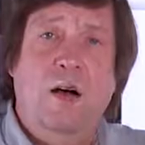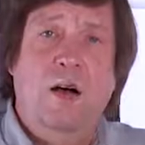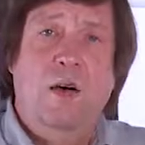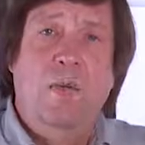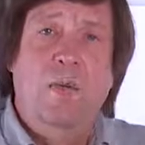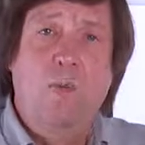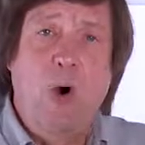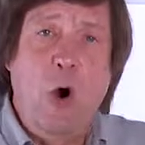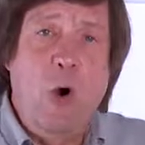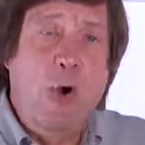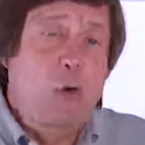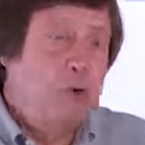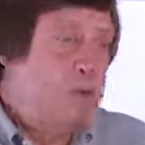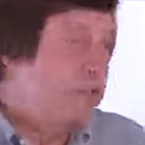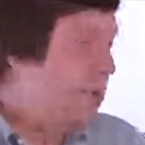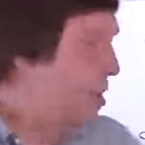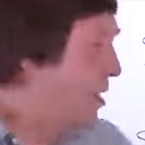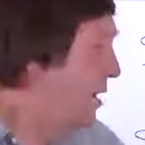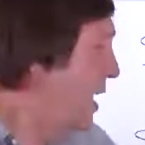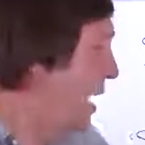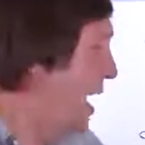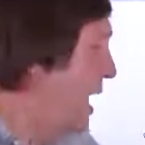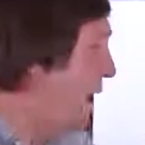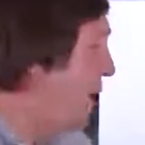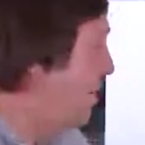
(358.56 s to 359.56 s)
most
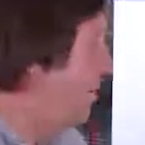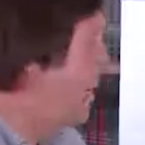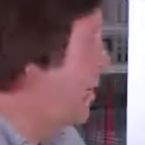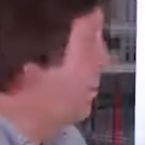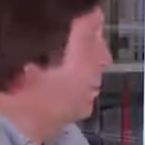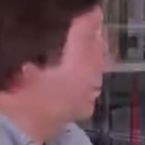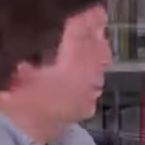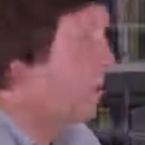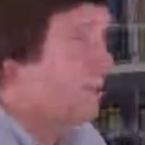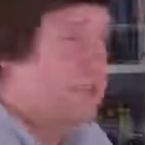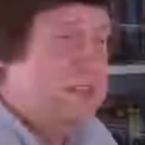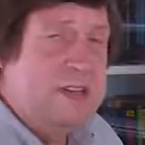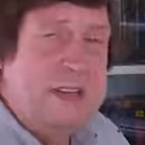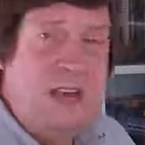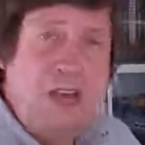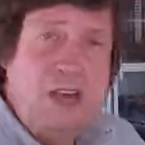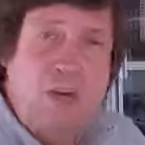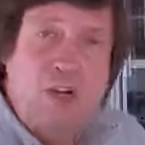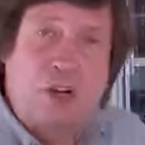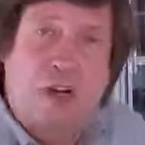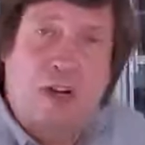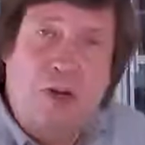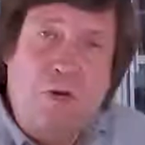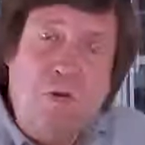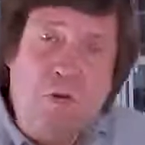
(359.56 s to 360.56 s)
lengthy
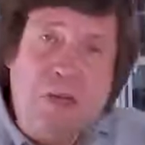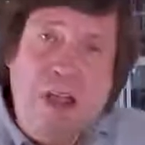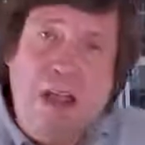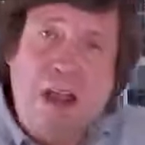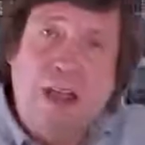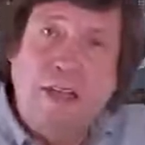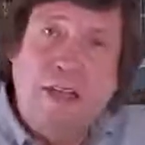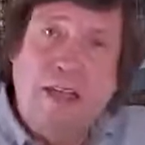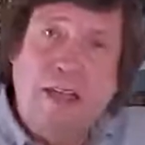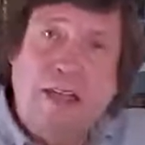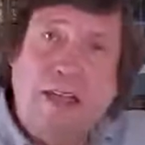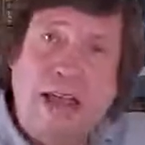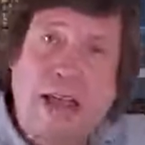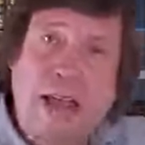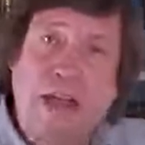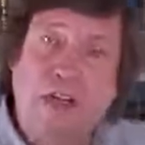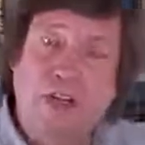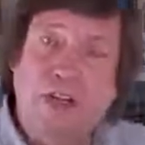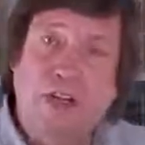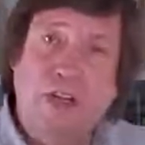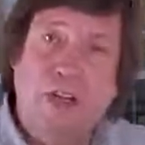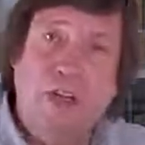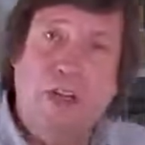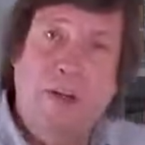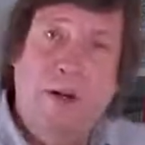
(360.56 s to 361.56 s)
procedure,
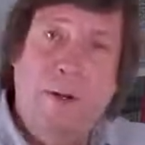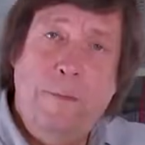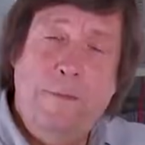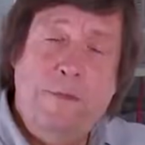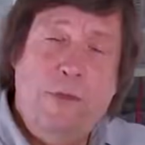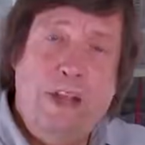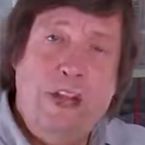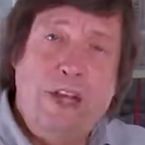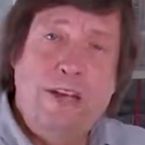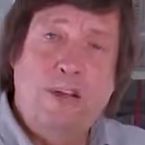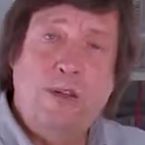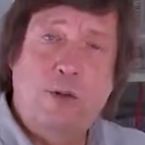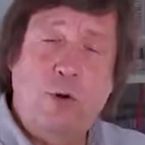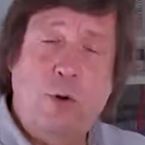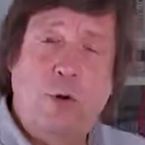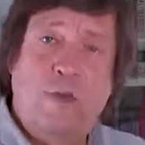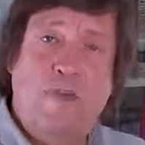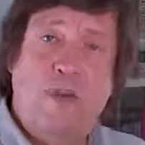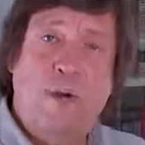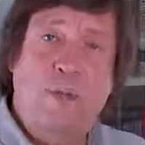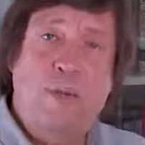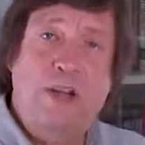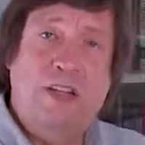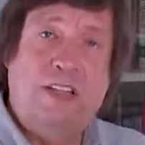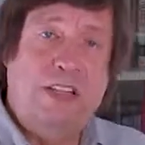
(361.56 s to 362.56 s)
reallocation, is sort of
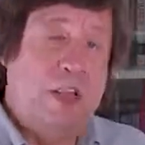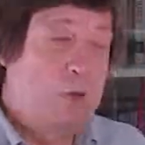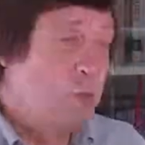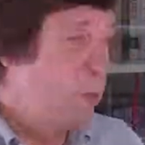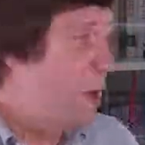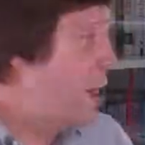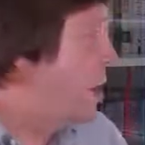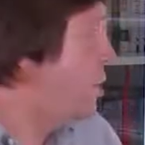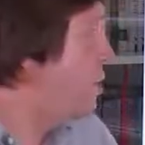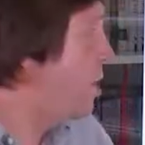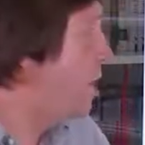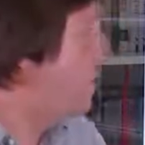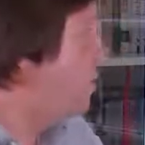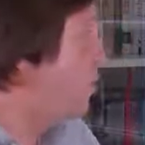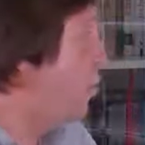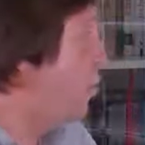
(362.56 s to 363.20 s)
omitted. Well, not